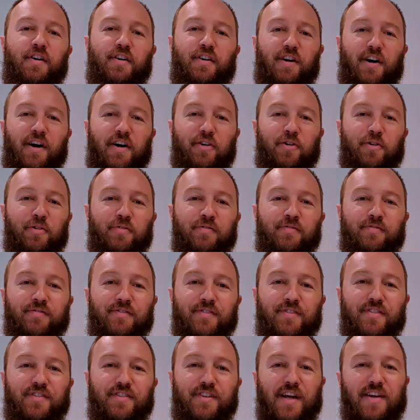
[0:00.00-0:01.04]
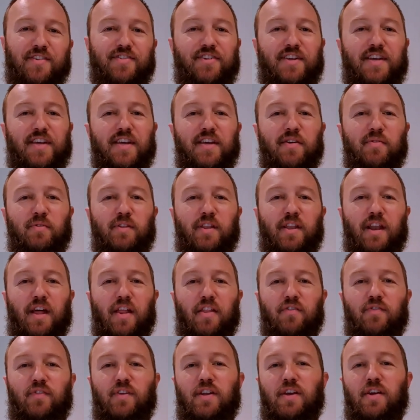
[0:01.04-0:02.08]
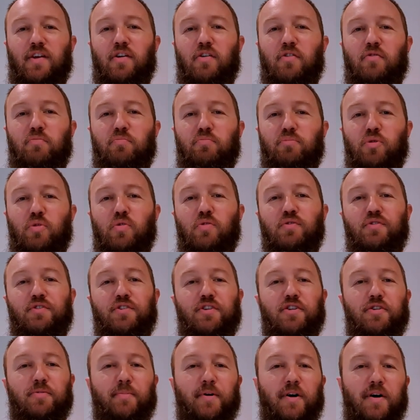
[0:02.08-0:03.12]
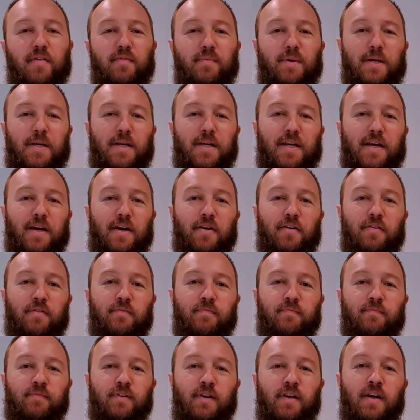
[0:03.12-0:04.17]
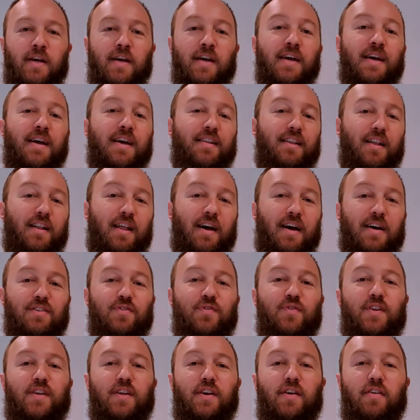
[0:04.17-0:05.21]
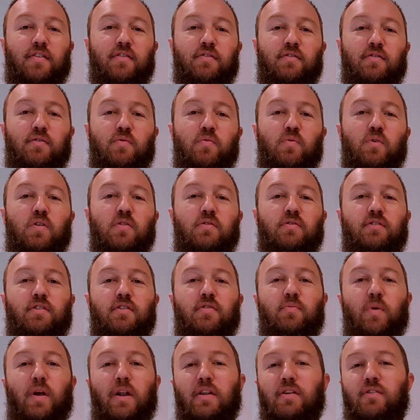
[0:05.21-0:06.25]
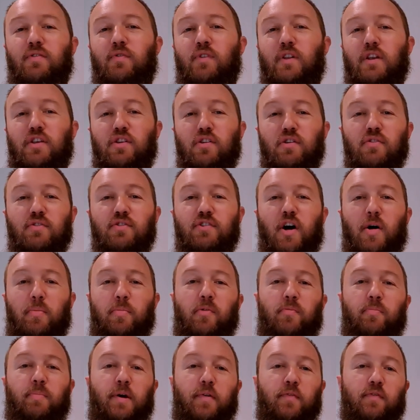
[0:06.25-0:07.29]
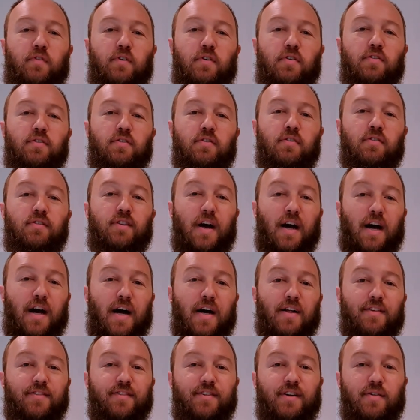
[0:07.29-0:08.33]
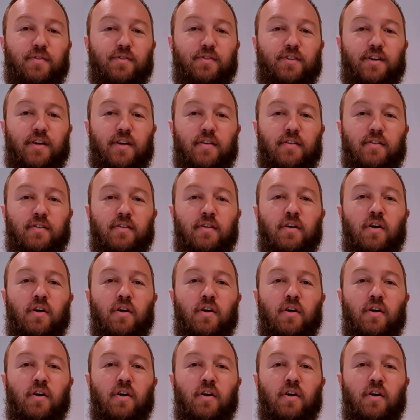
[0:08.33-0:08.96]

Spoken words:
Hi, Stas here with another video brought to you by Beerco. In the last video, we looked at a relatively new type of beverage, the hard seltzer.